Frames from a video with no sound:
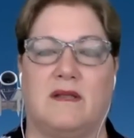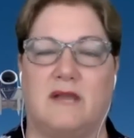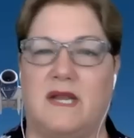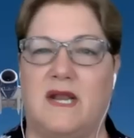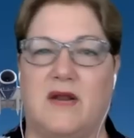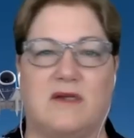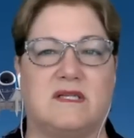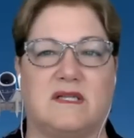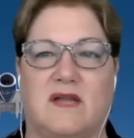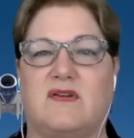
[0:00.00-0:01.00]

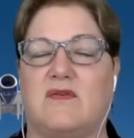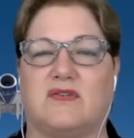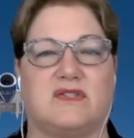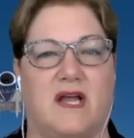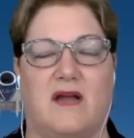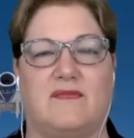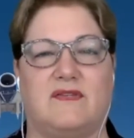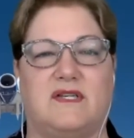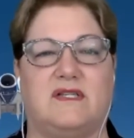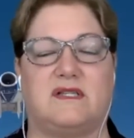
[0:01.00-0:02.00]
inherited leftover stuff
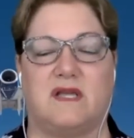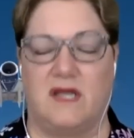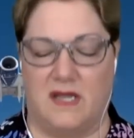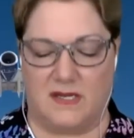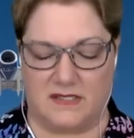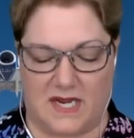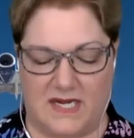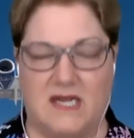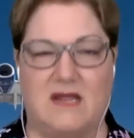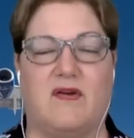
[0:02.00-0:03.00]
she's
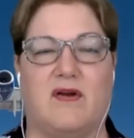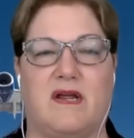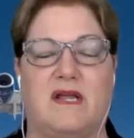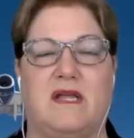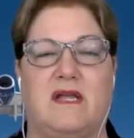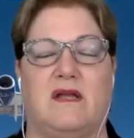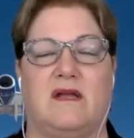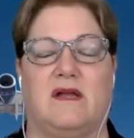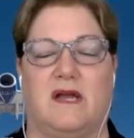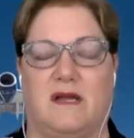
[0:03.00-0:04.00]
taking a very
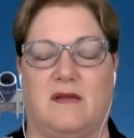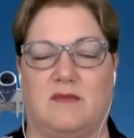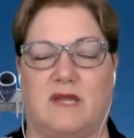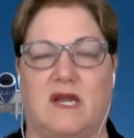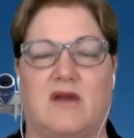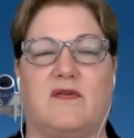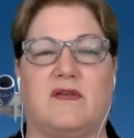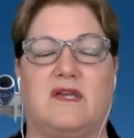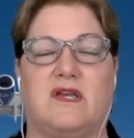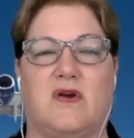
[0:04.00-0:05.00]
um,
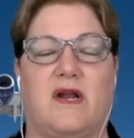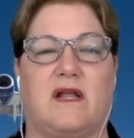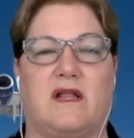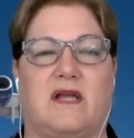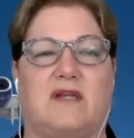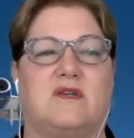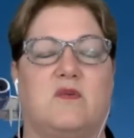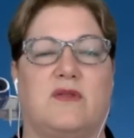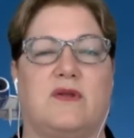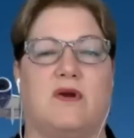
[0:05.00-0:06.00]
carefully curated collection
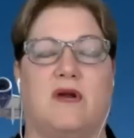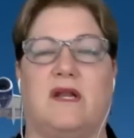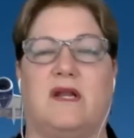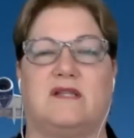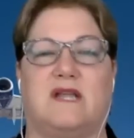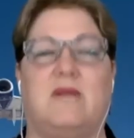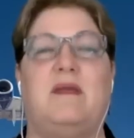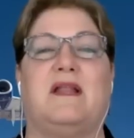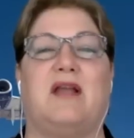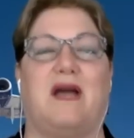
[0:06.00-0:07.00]
with and it's going to
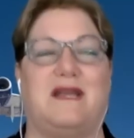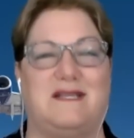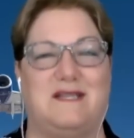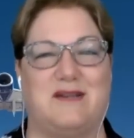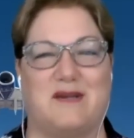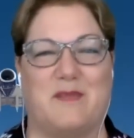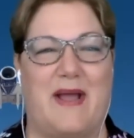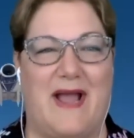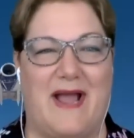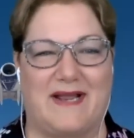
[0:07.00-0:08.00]
be a lot easier to
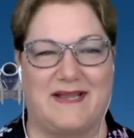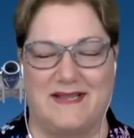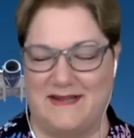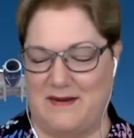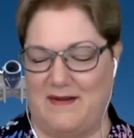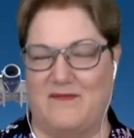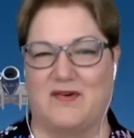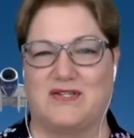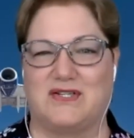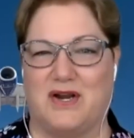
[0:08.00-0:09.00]
pack
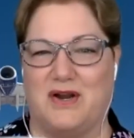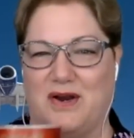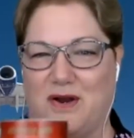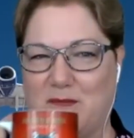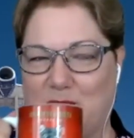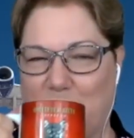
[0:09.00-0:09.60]
for sure.